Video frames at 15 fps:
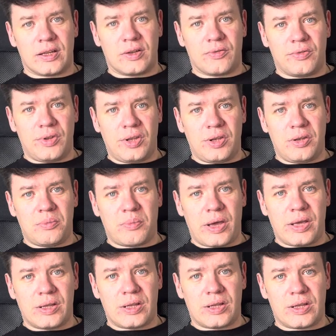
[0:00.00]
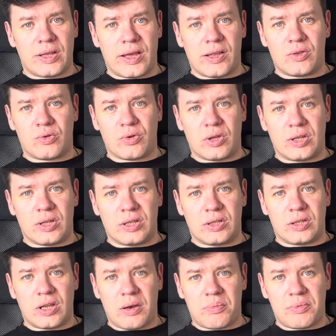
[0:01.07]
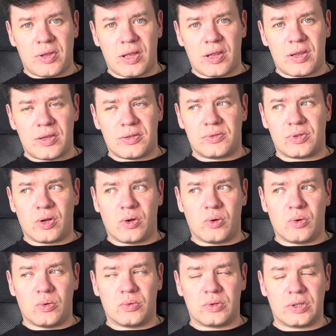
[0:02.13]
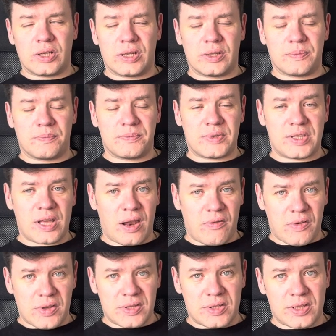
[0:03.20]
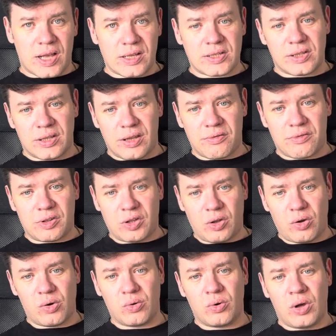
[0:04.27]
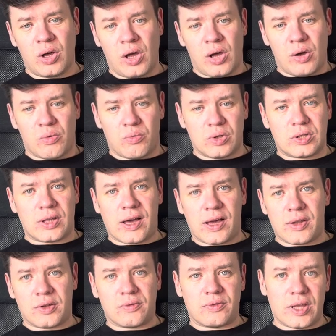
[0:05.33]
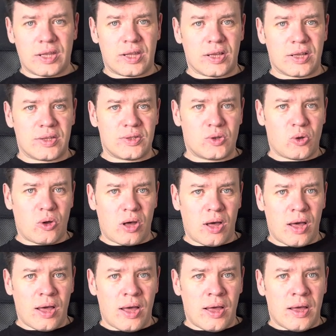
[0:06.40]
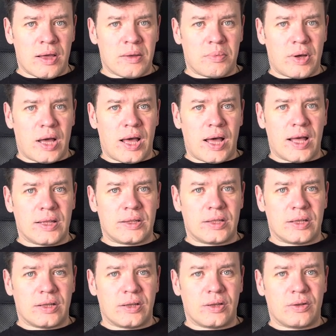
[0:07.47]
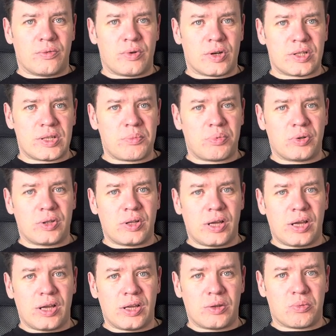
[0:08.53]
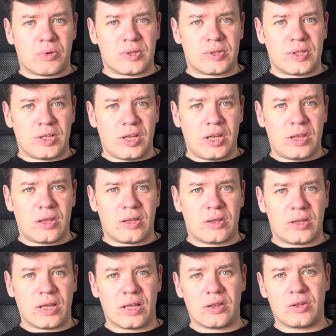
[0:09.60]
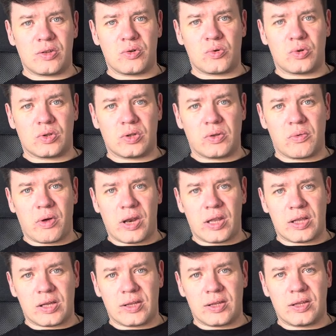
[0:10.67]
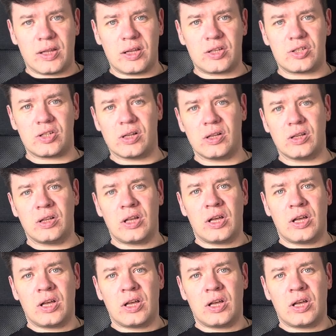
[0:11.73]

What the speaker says: we made it end-to-end encrypted, so the service doesn't even know what kind of data is stored. But for example, there it was the need that you could query the credential